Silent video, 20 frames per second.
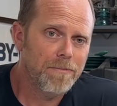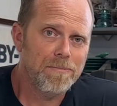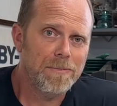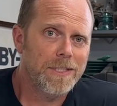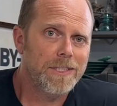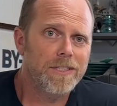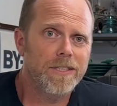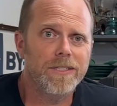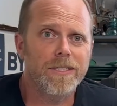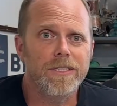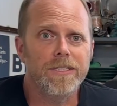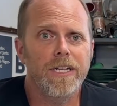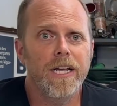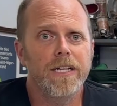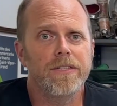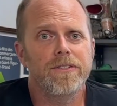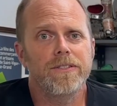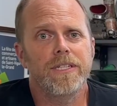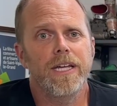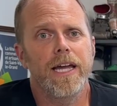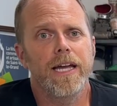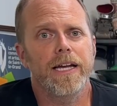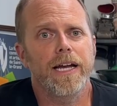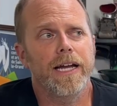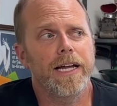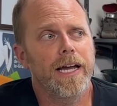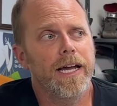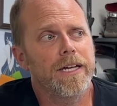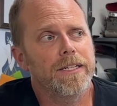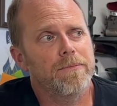it's just a chance you take, I
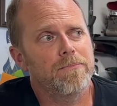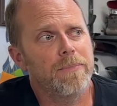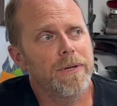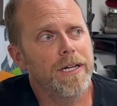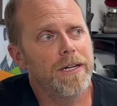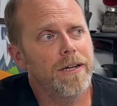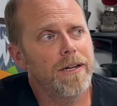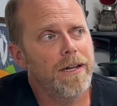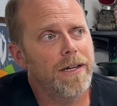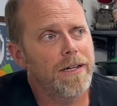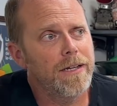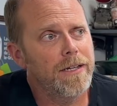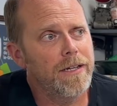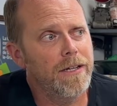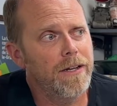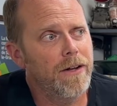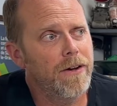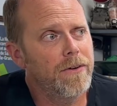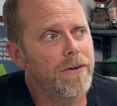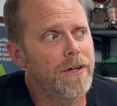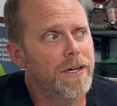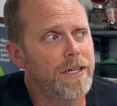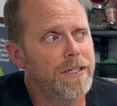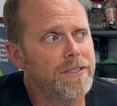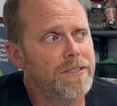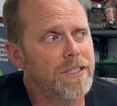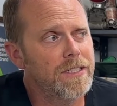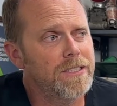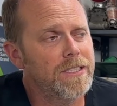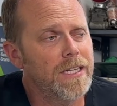guess. But you know,
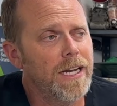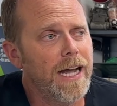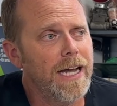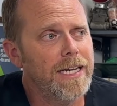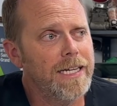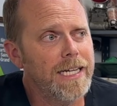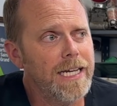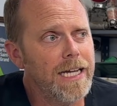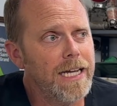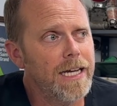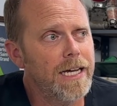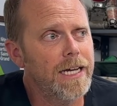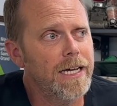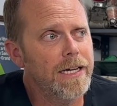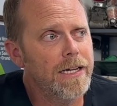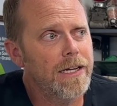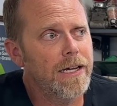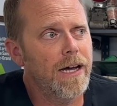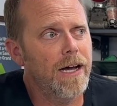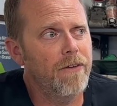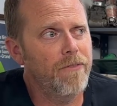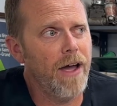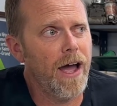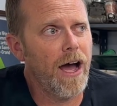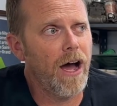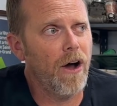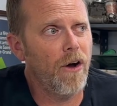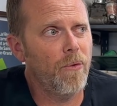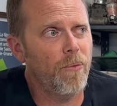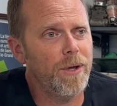it's just an idea of
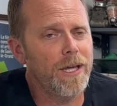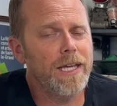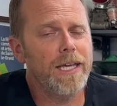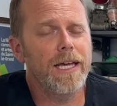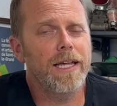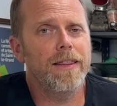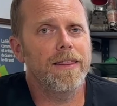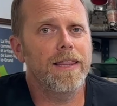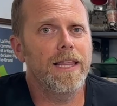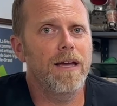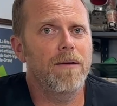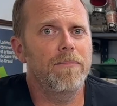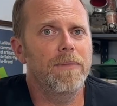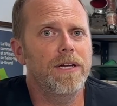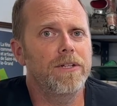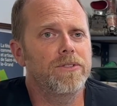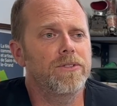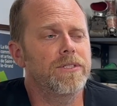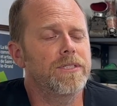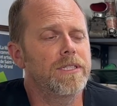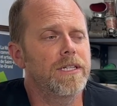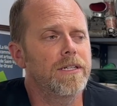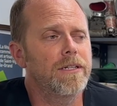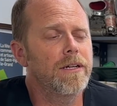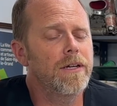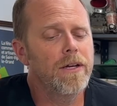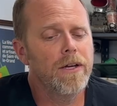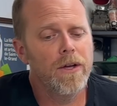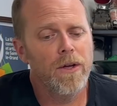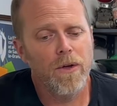how we get them interested.
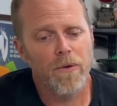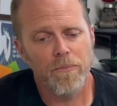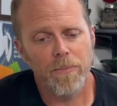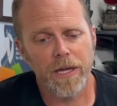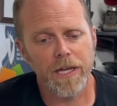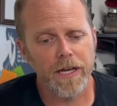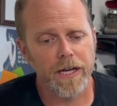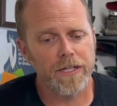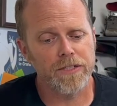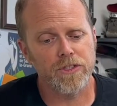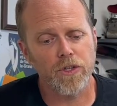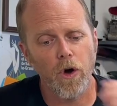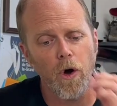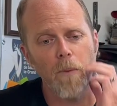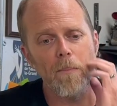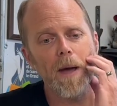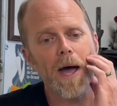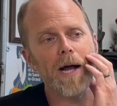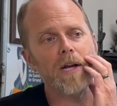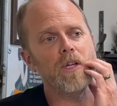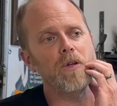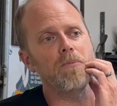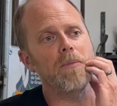Because going back to